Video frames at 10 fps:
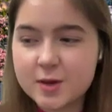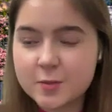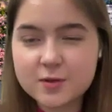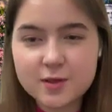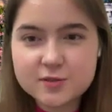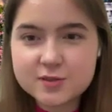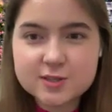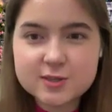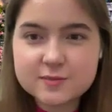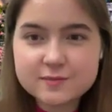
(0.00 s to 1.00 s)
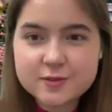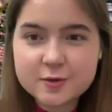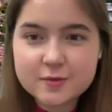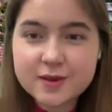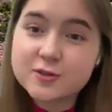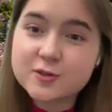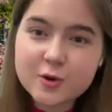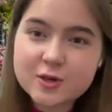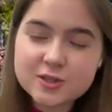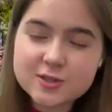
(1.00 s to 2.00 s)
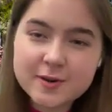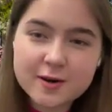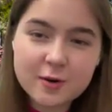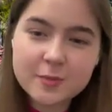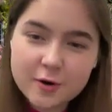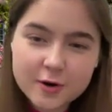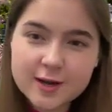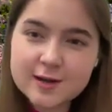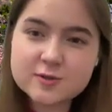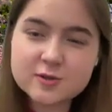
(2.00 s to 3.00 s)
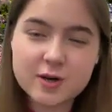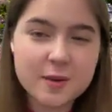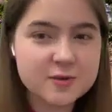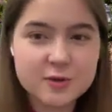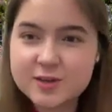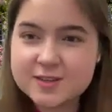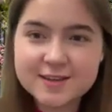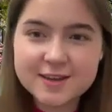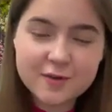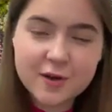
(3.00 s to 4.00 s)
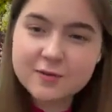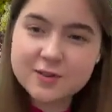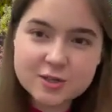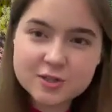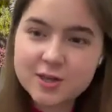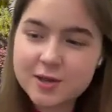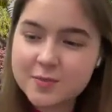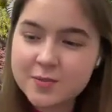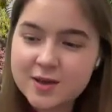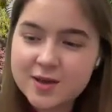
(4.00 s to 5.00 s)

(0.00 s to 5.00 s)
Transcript: we'd love to, answer your questions about our programs or opportunities to get involved, leadership.